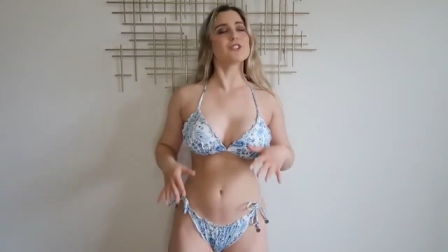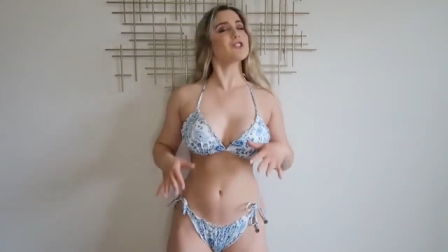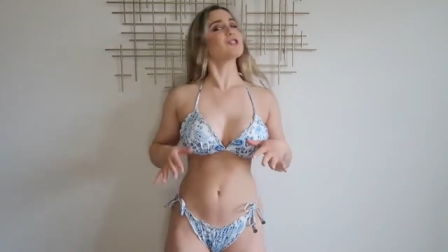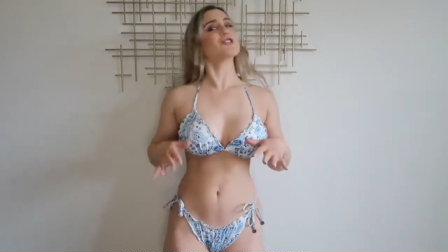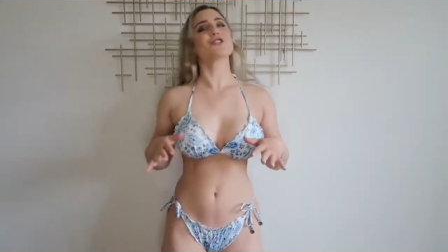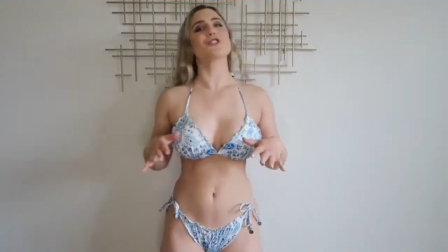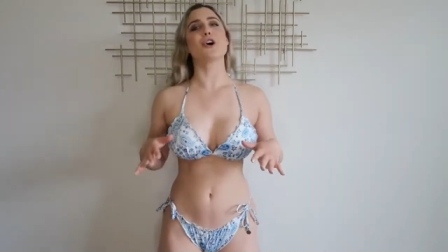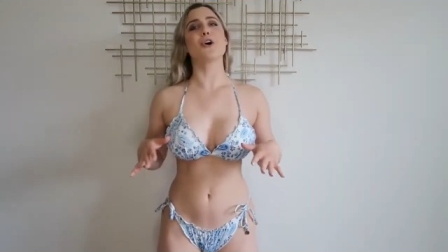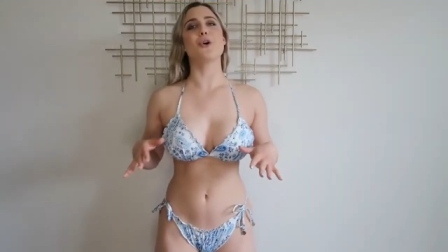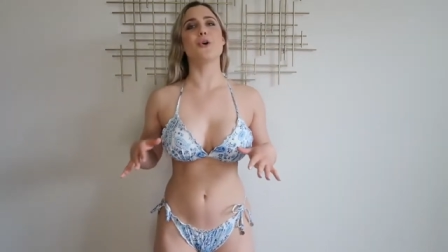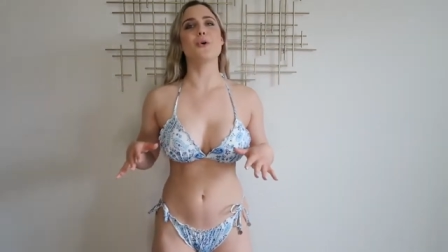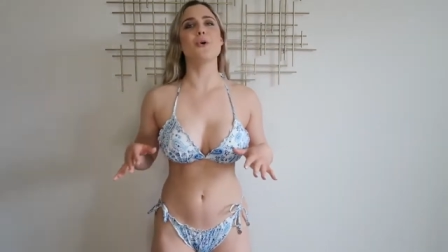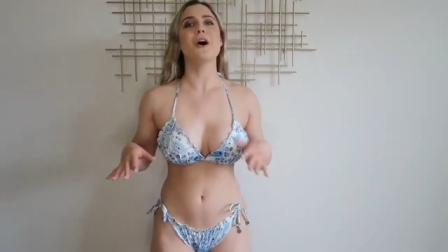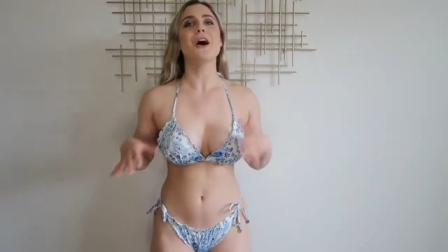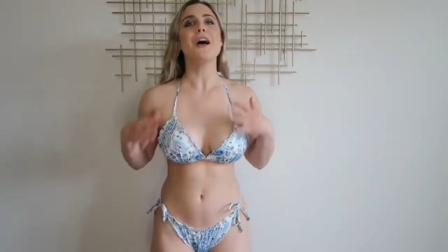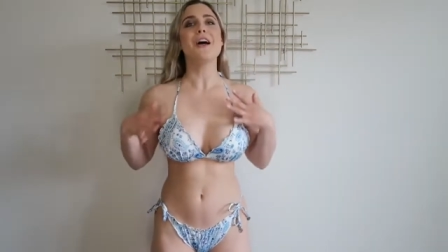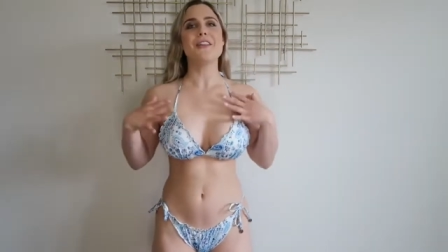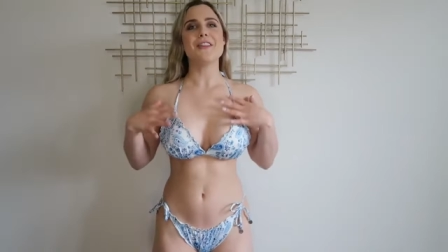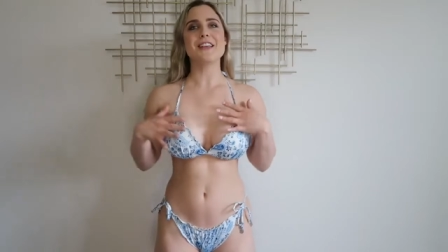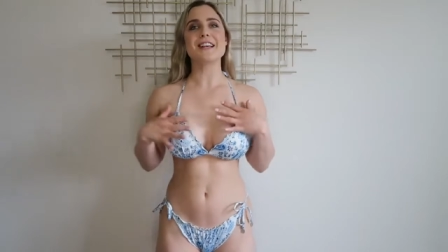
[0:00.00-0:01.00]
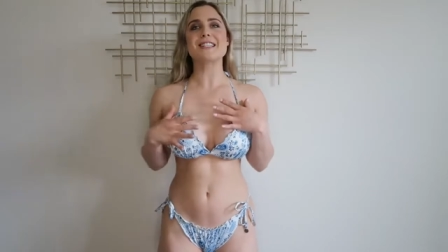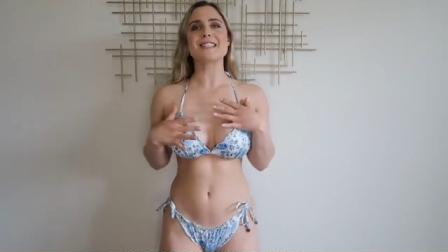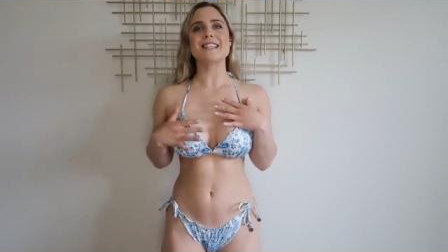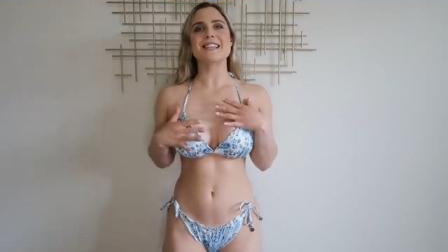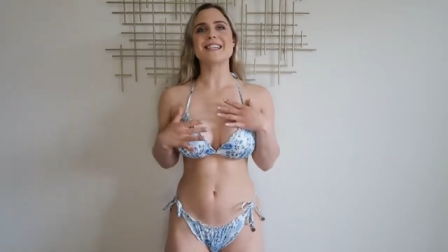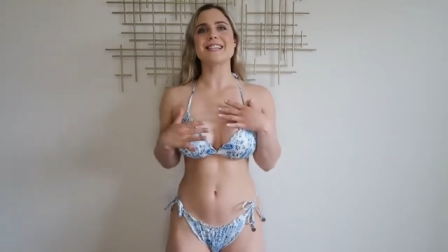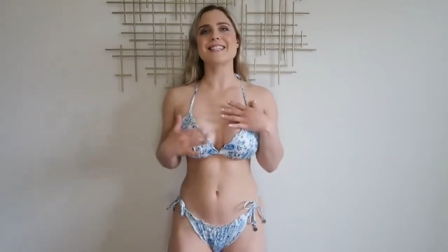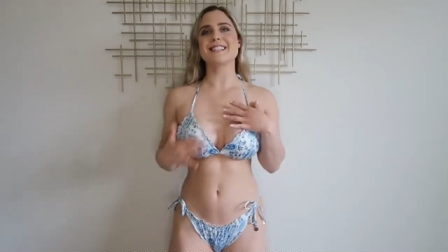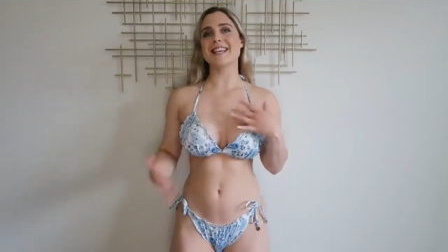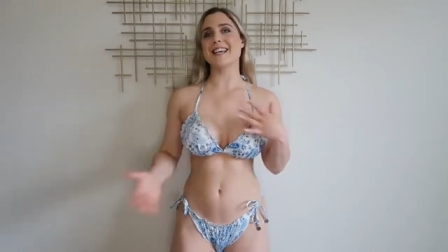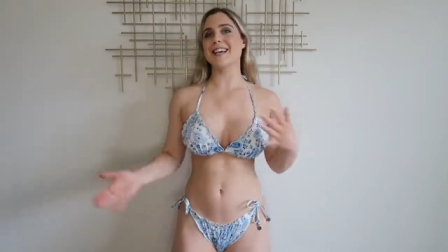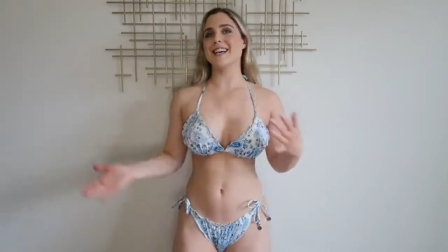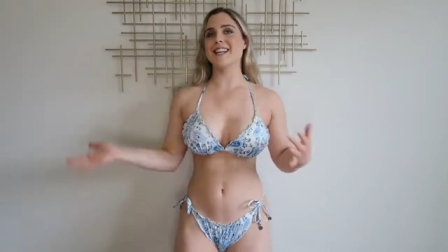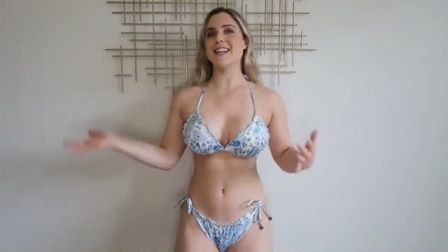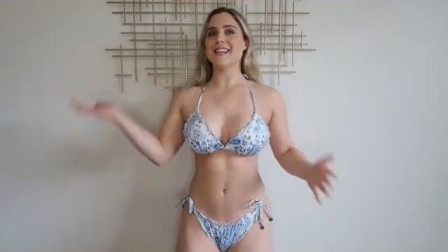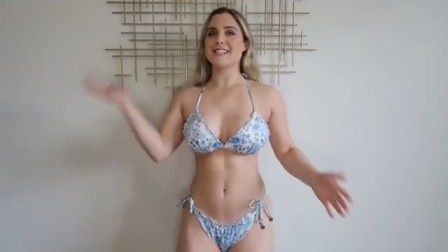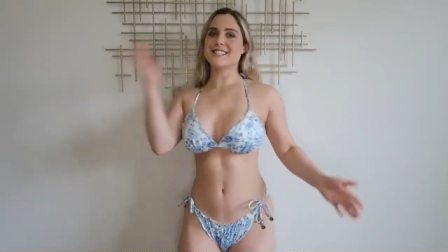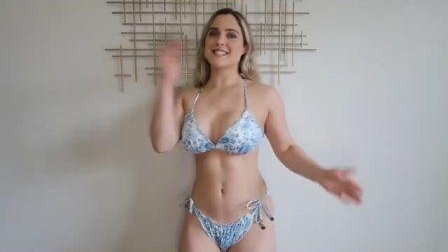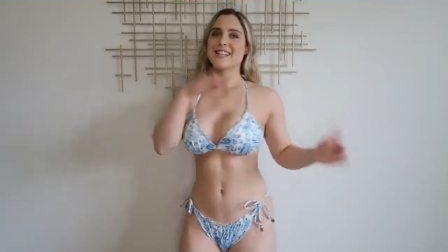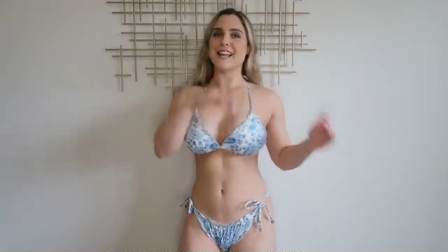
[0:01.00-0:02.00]
So this is
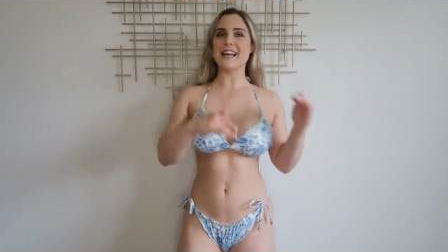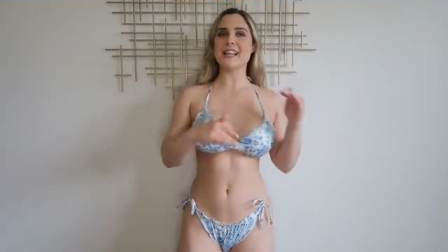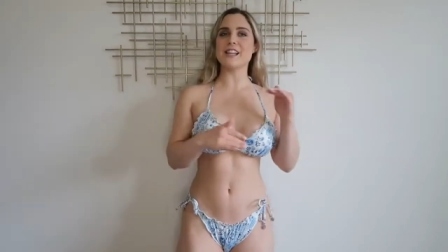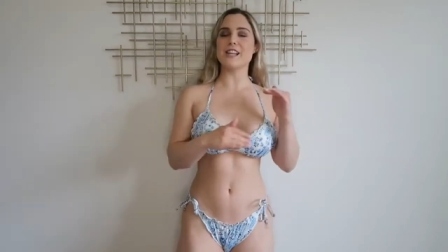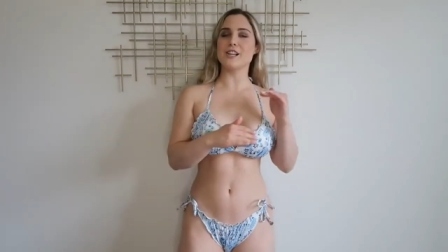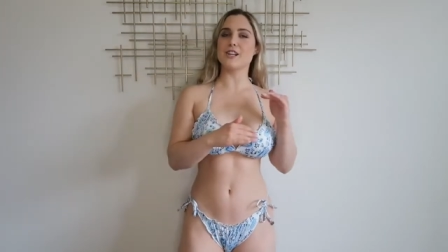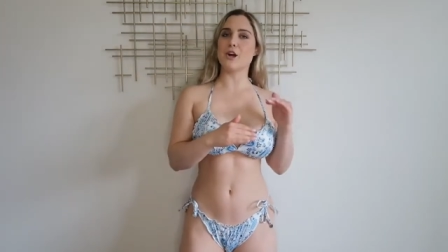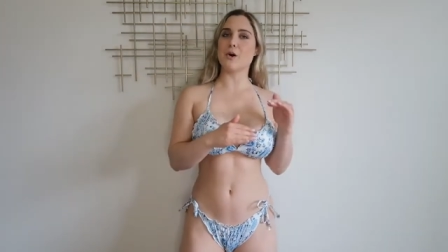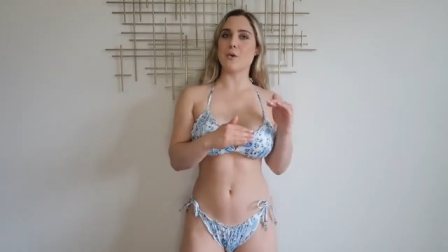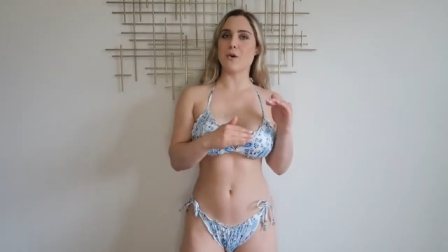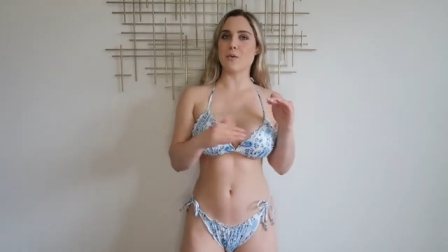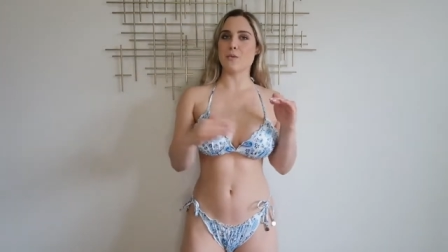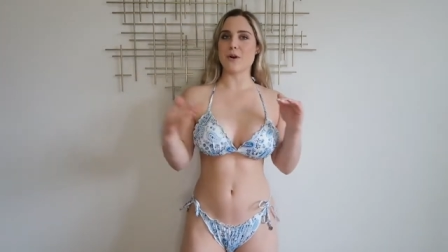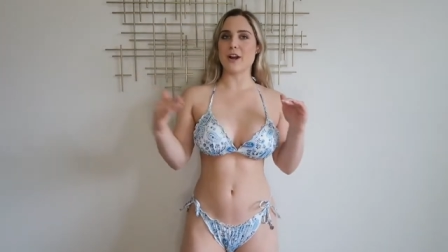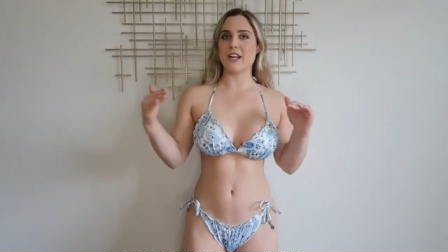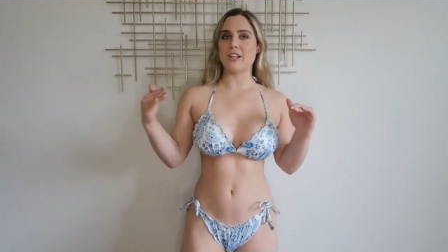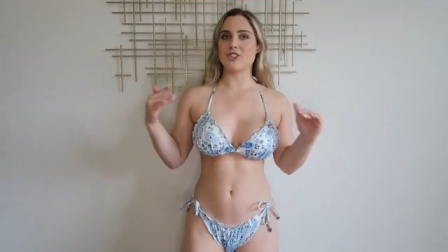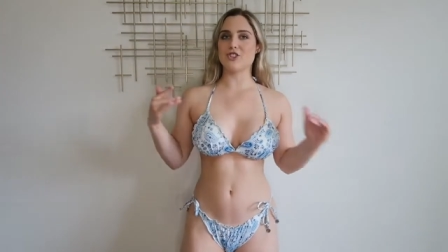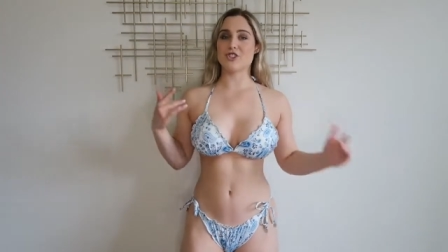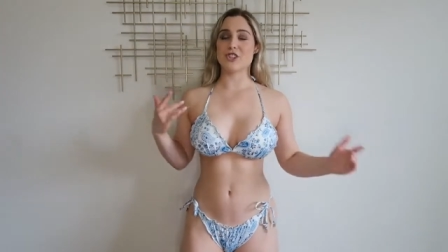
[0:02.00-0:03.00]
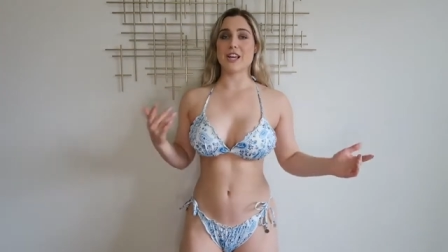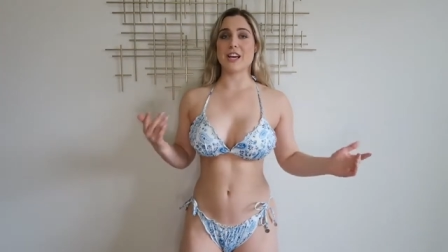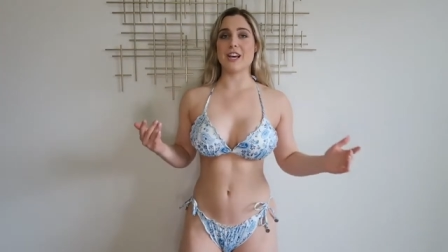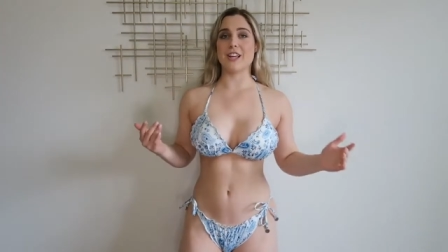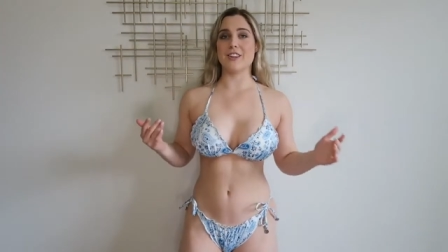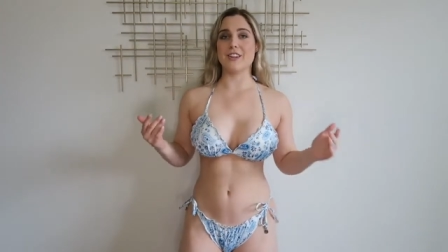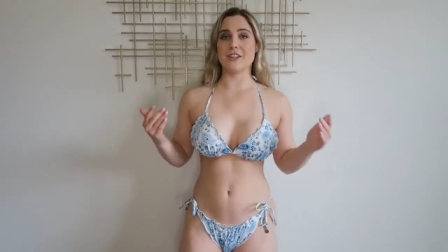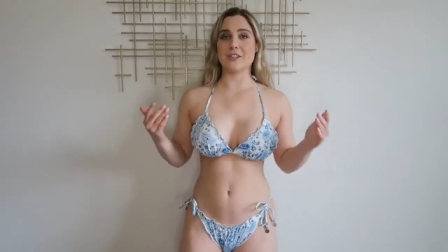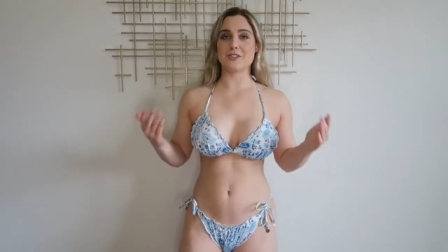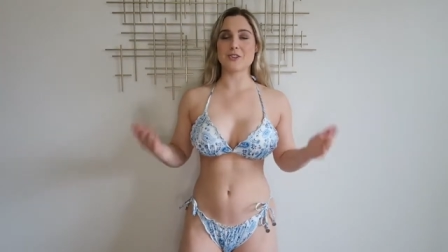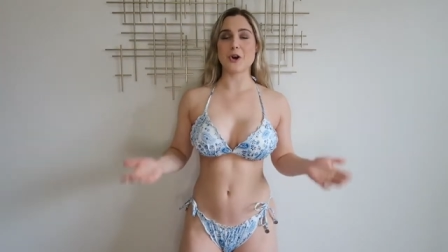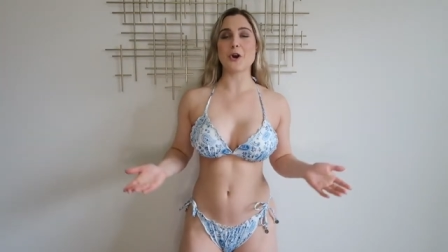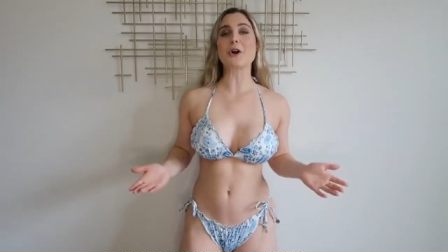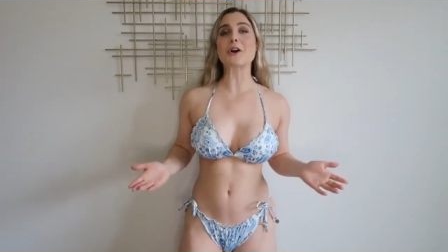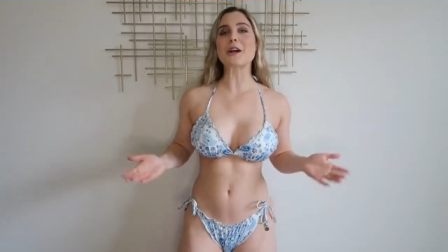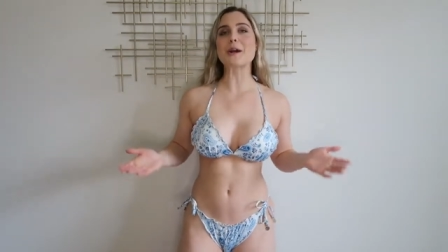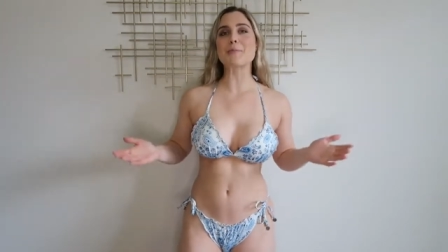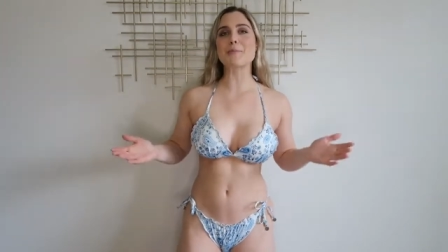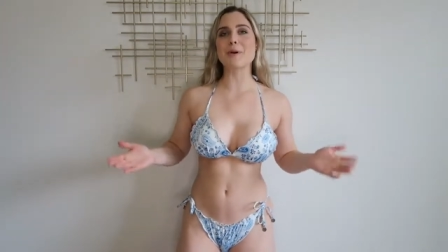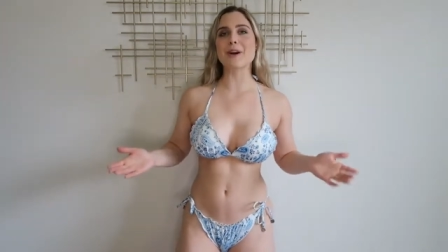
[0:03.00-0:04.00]
in a slightly lower range than the
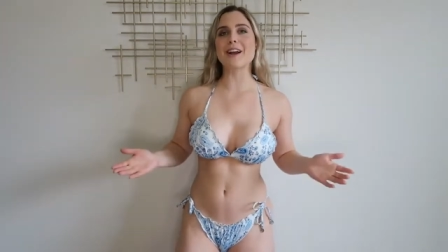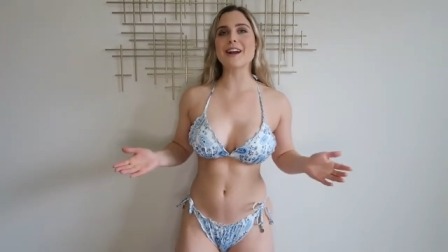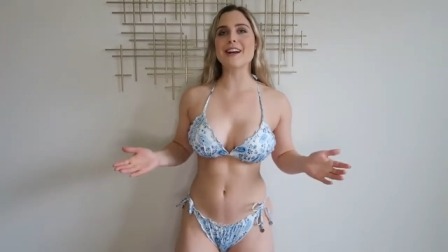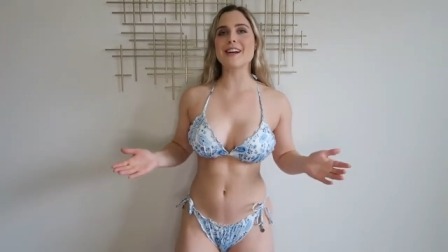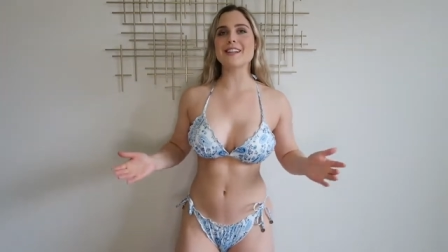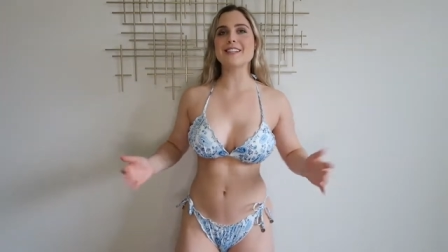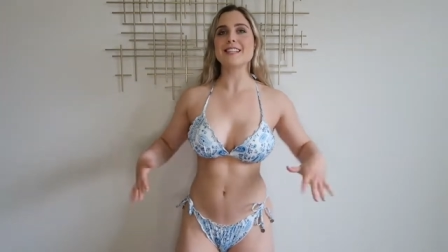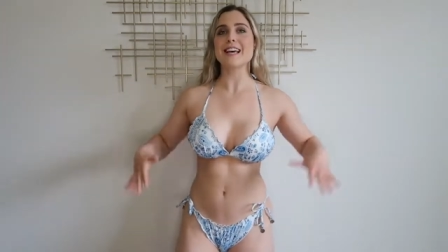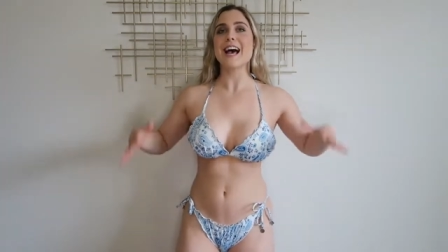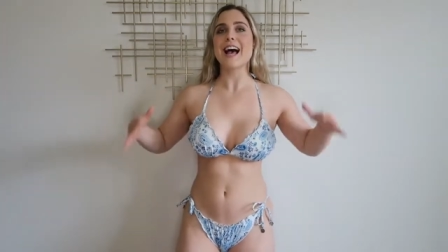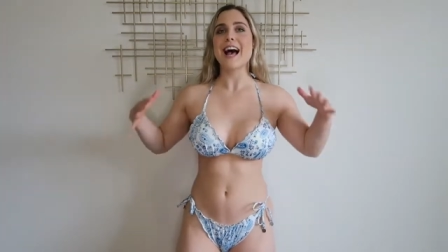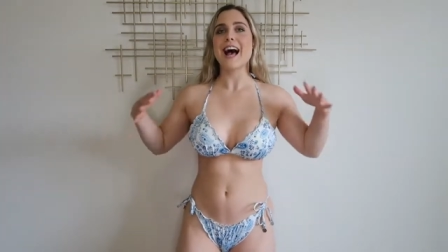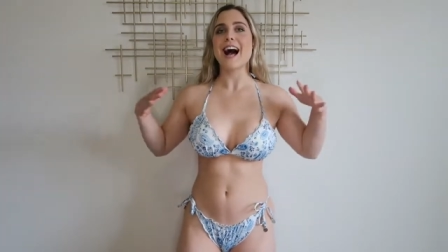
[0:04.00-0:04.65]
Target brand.